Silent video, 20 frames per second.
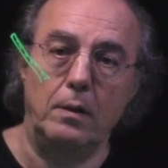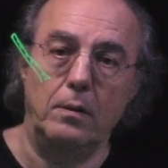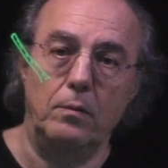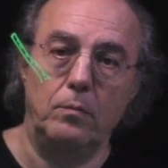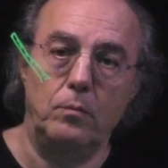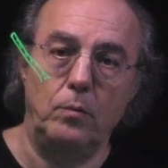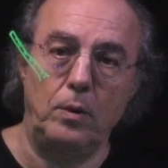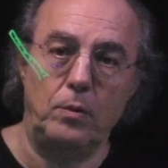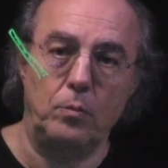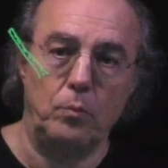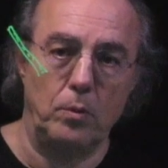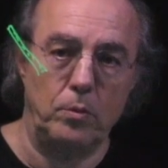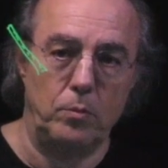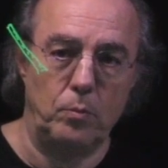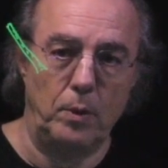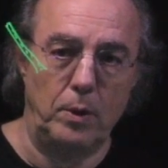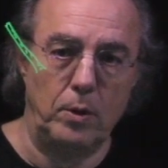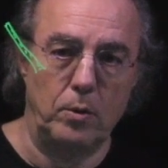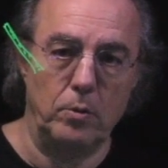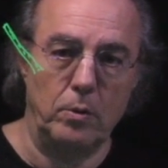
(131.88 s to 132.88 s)
with what
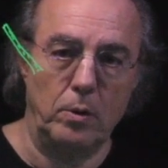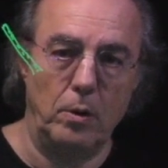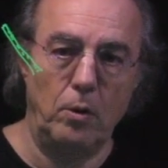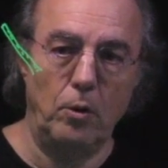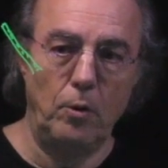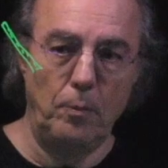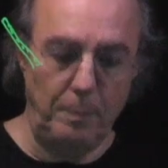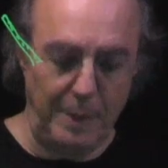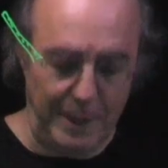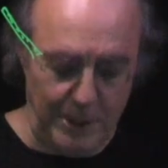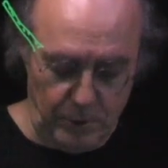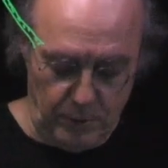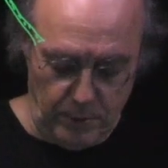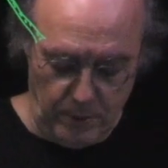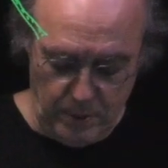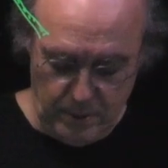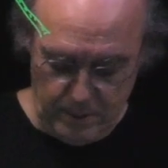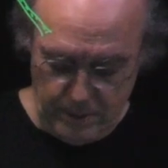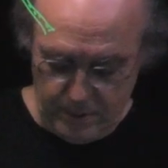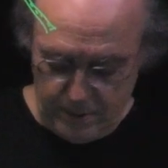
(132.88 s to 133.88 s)
we call a meter.
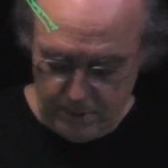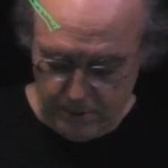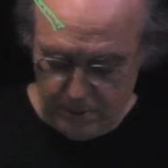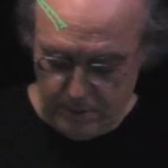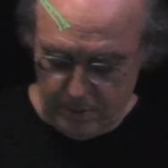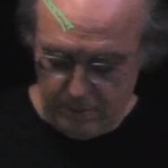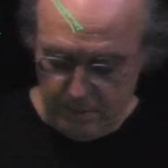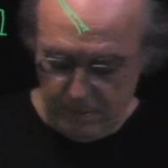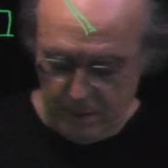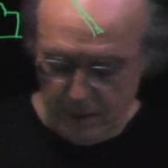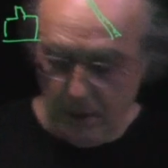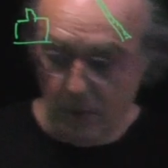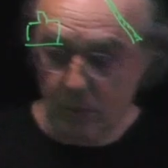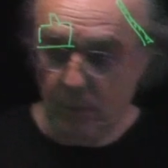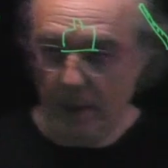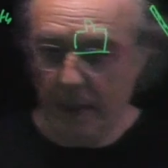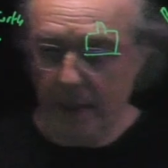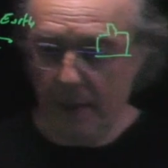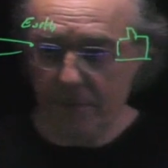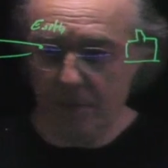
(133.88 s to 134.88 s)
So here
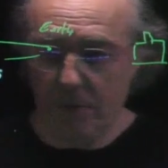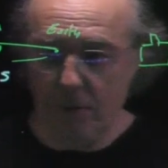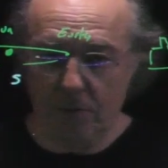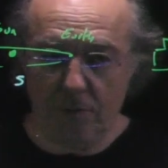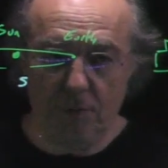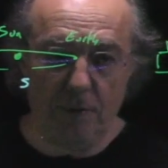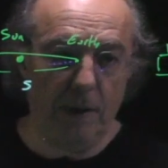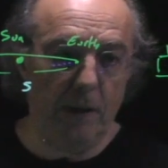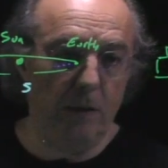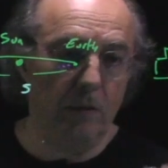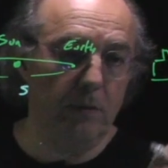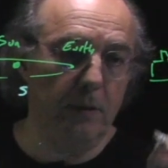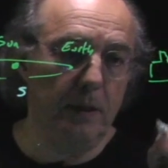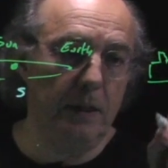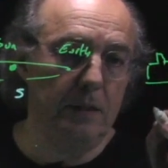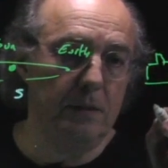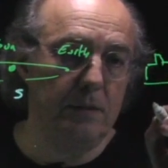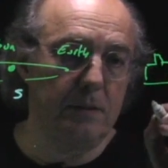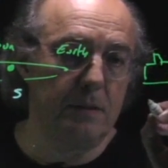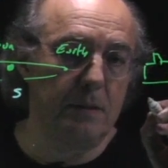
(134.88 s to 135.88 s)
we have the three
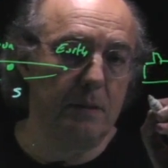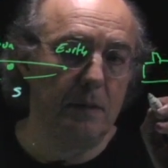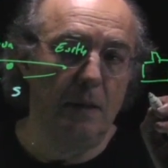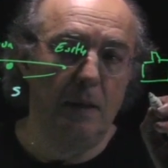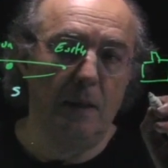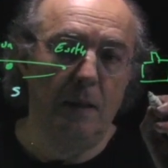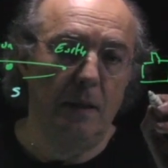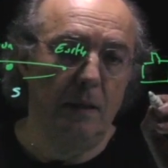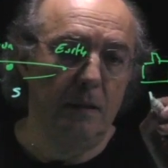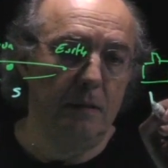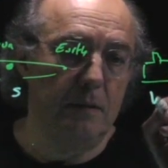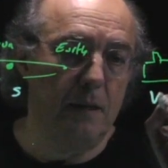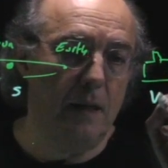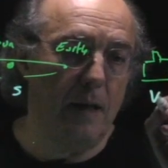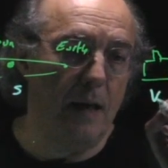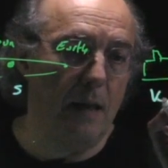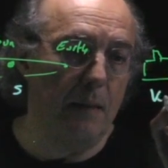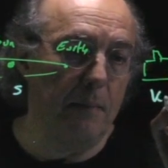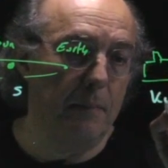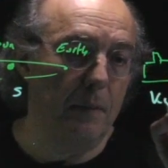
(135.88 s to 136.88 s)
units,
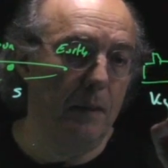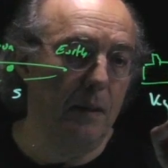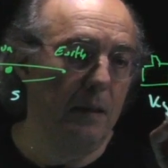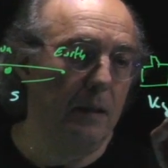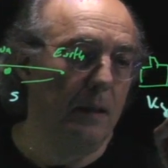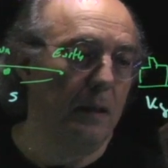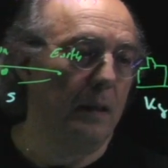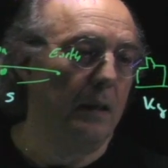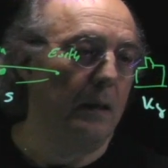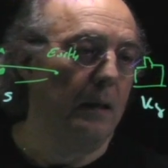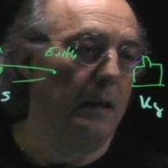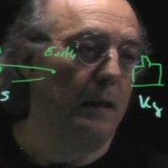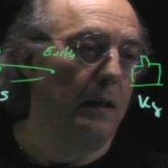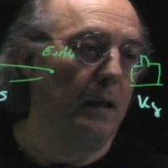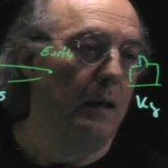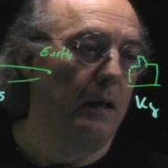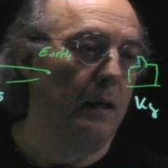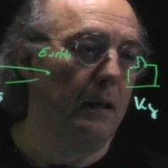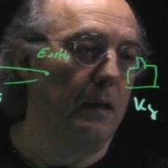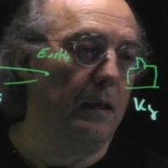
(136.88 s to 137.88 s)
time,
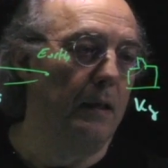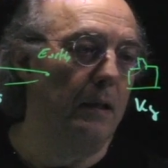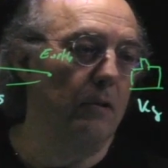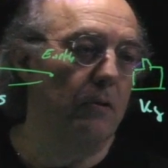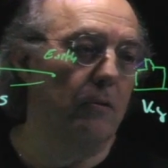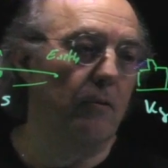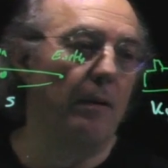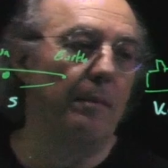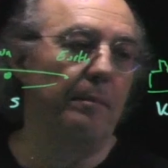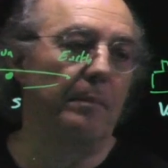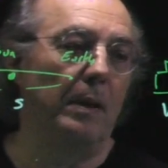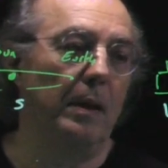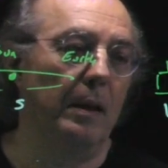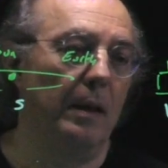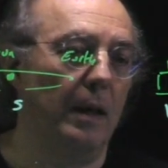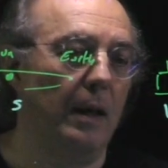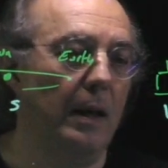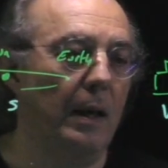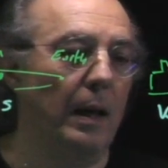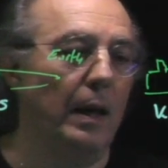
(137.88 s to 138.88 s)
kilogram,
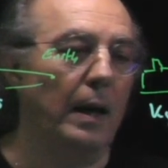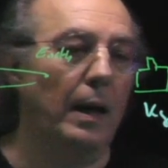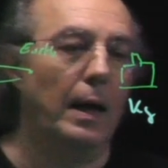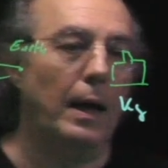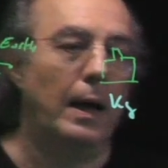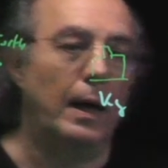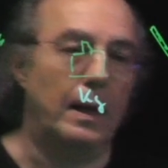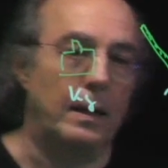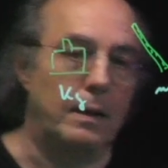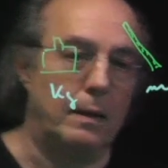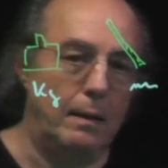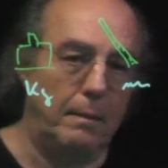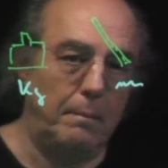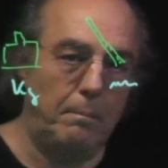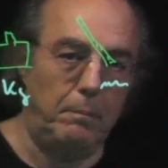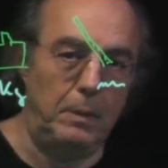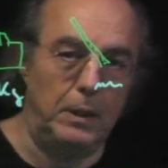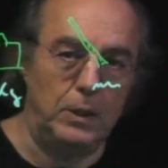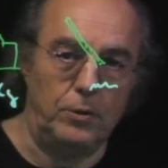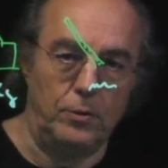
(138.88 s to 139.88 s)
and
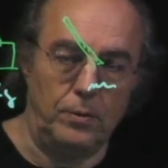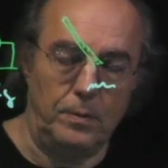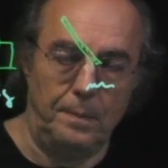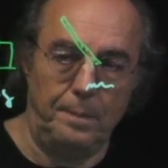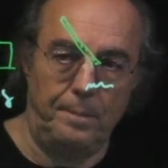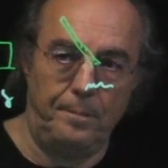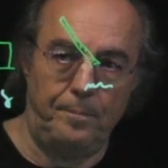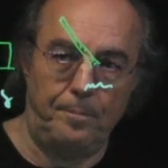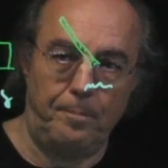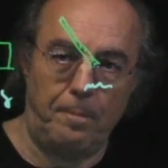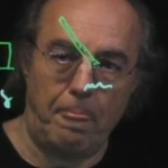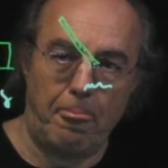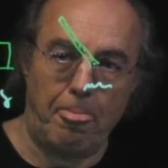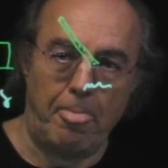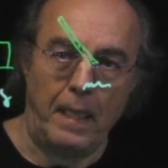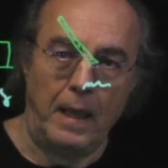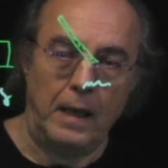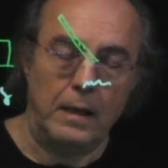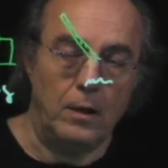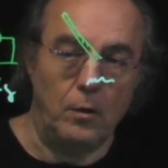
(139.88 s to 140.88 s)
meter.
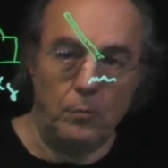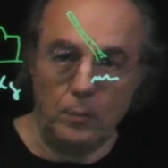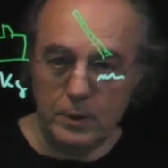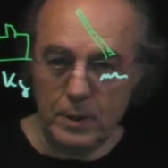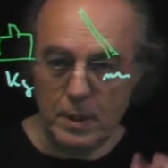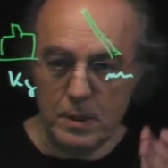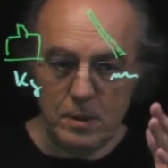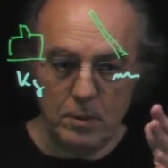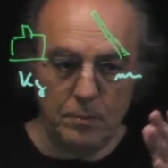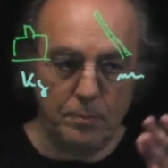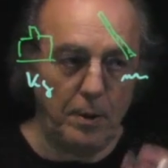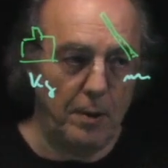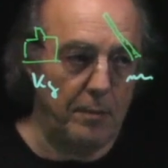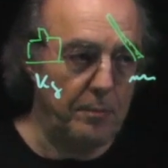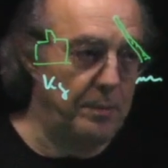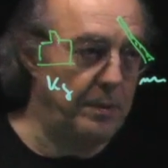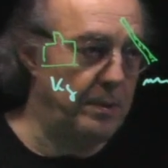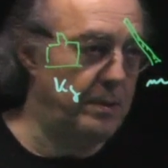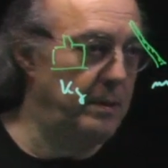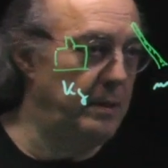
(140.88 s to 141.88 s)
Now, what is the problem
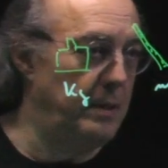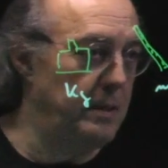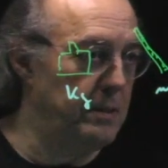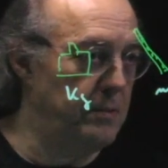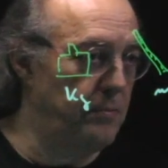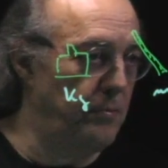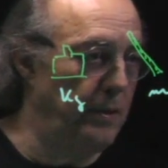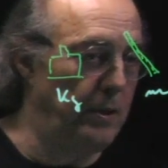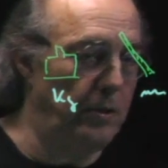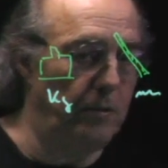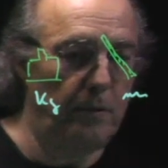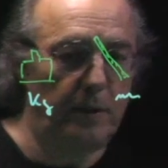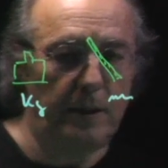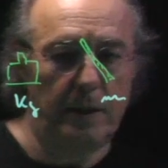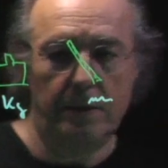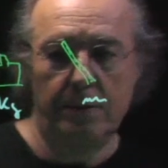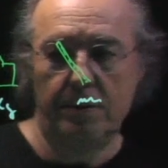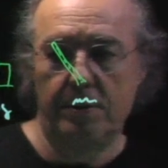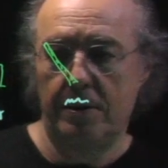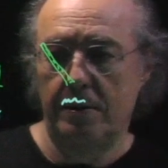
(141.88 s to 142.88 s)
with these three
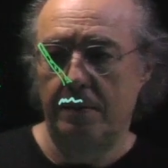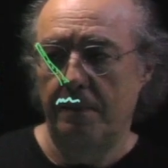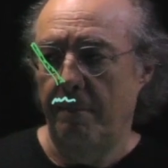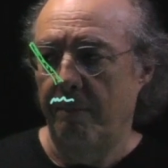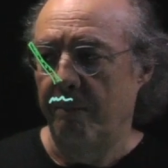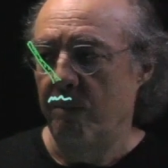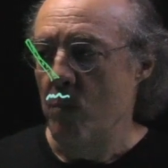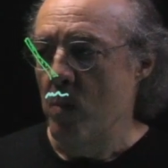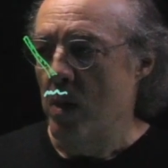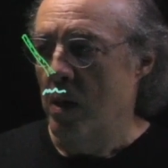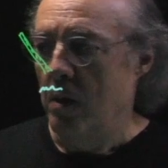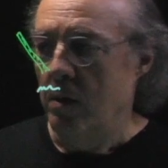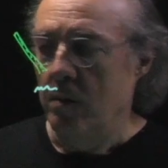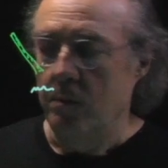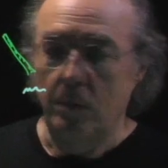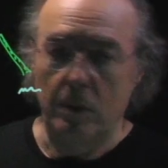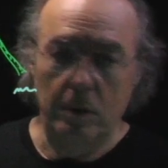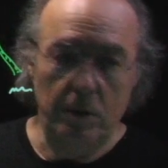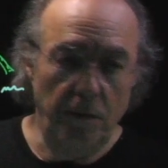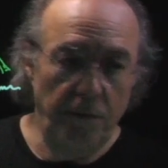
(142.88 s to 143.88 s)
units?
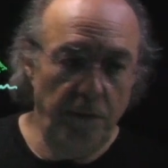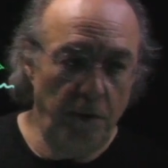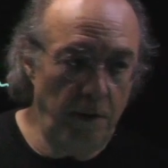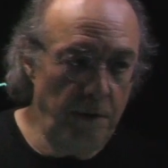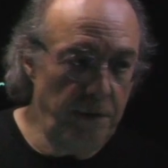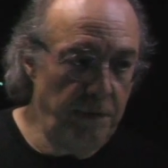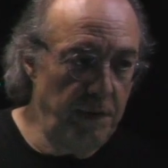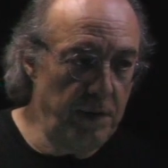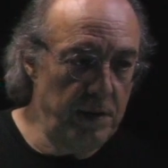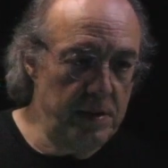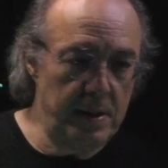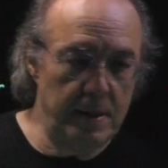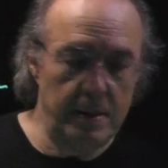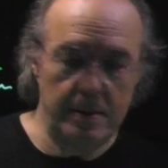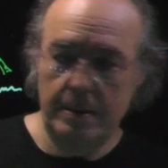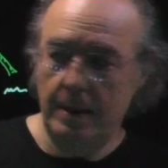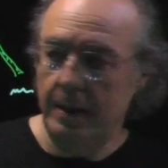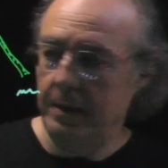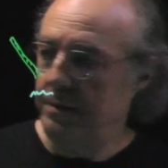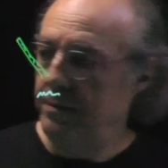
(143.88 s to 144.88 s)
Well, the very first
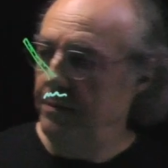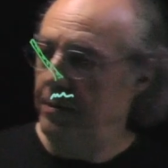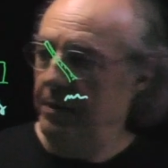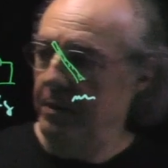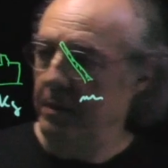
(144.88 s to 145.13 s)
is that